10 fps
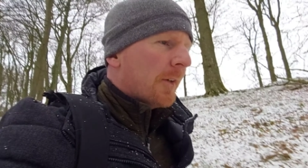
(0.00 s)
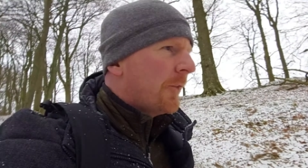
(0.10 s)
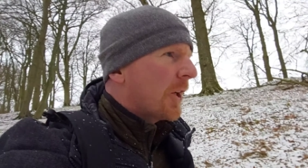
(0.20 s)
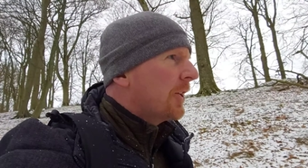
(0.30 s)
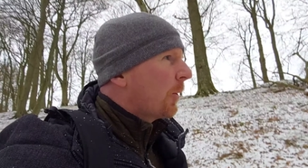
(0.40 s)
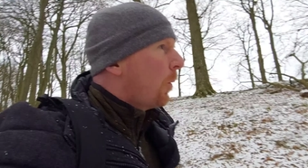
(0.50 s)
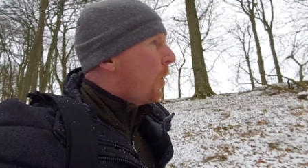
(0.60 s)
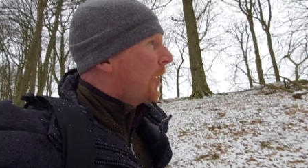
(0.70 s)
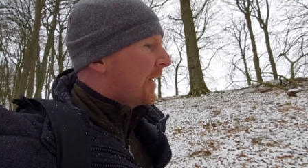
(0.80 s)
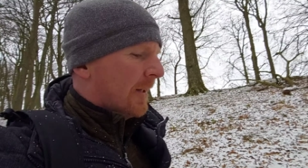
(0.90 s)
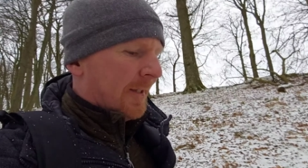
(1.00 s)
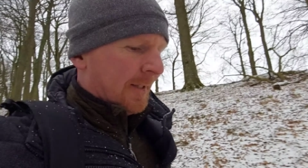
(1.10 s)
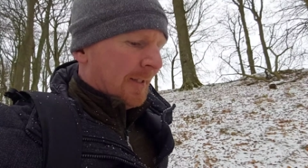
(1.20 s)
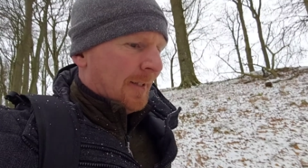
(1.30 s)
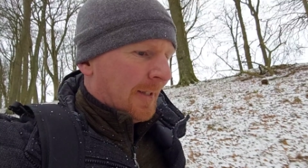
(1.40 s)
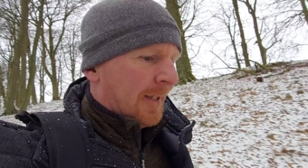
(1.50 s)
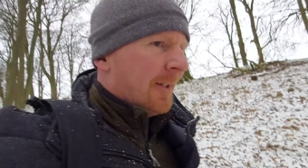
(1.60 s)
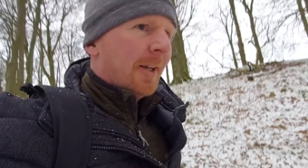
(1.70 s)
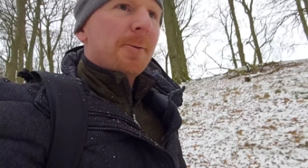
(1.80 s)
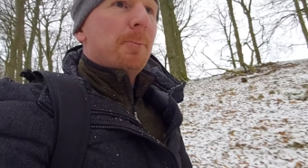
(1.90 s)
You're into walking.
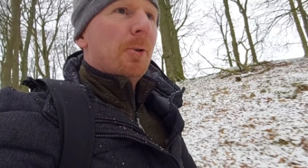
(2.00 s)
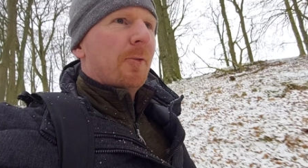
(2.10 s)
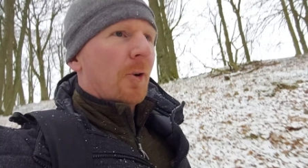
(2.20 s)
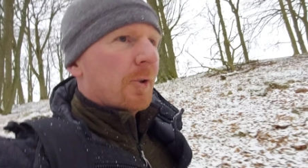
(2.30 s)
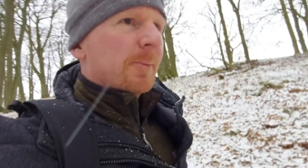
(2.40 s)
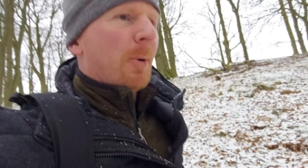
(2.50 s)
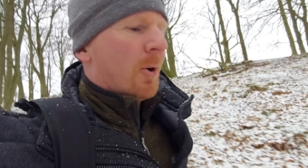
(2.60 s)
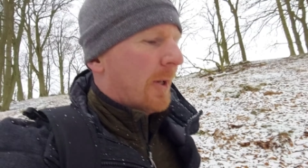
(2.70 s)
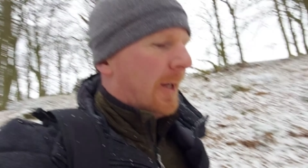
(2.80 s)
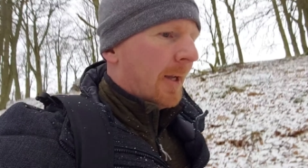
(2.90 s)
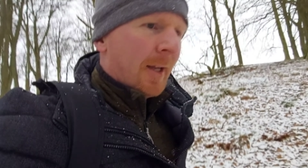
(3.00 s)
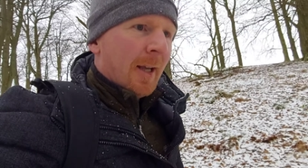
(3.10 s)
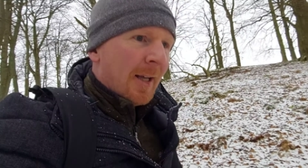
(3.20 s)
It's beautiful, it's bonny.